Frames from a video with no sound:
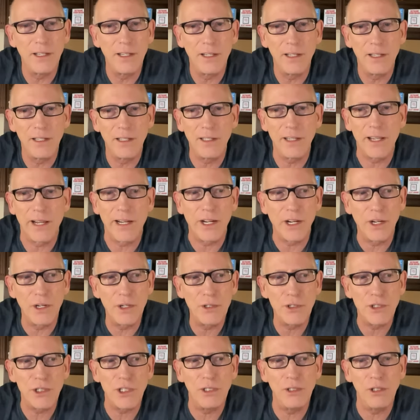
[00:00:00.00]
Like,
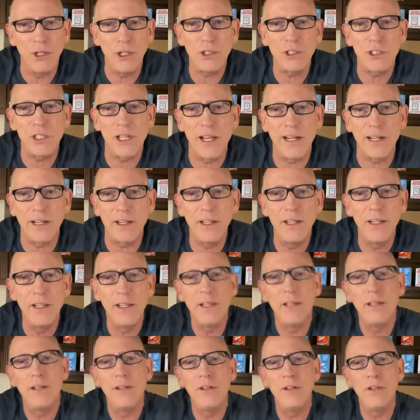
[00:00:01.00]
she looks like
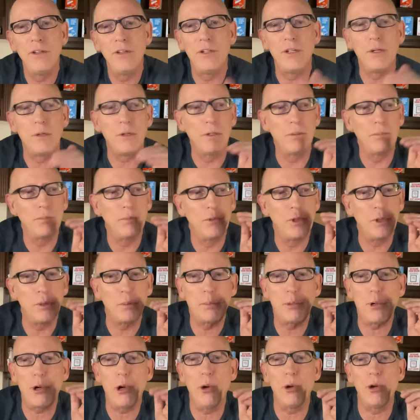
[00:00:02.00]
the
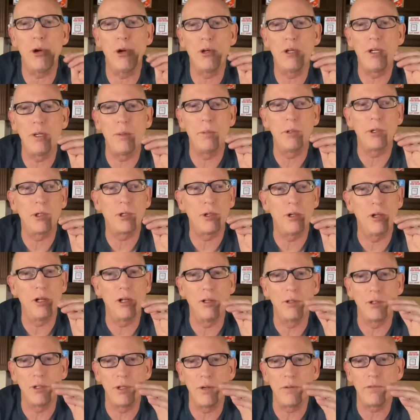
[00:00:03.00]

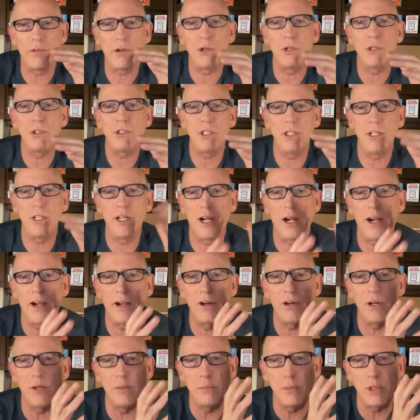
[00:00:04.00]
prototypical diversity
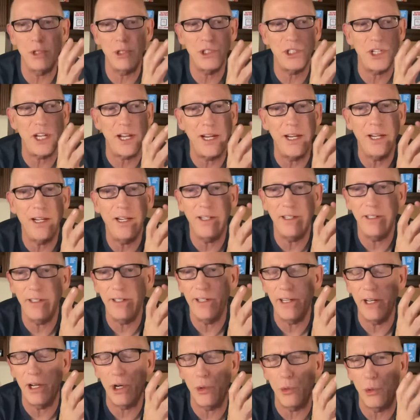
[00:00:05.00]
hire and mistake,
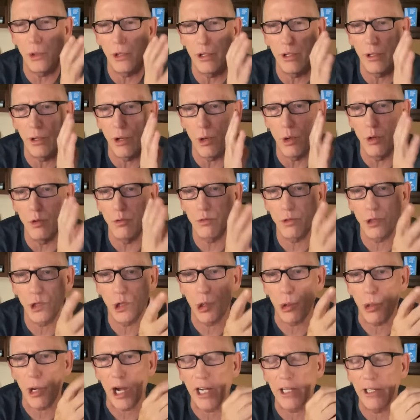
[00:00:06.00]
you know, where you
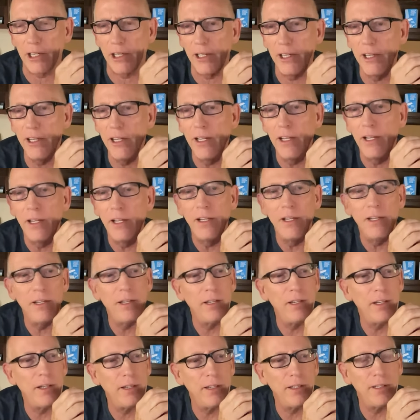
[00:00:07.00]
overcorrected.
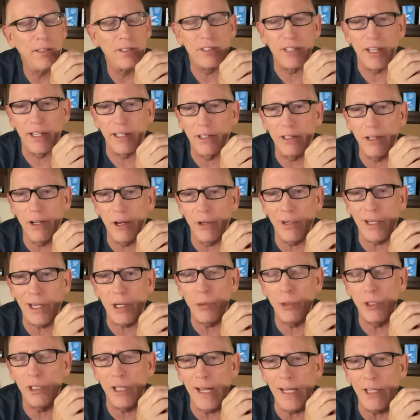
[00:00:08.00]
It's like,
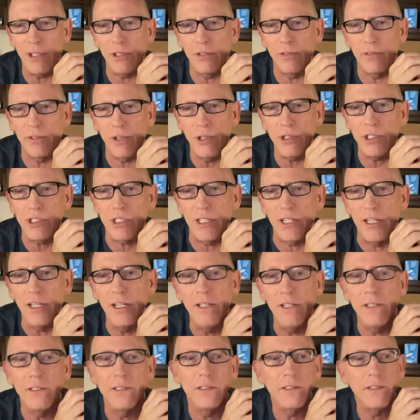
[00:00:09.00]
okay, we like
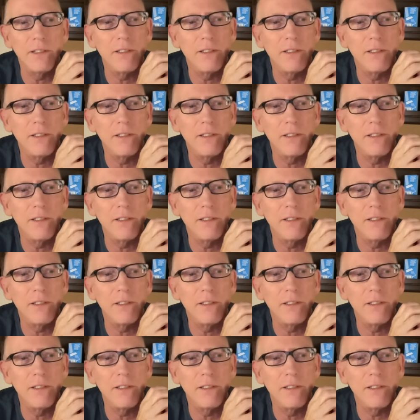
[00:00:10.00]
diversity.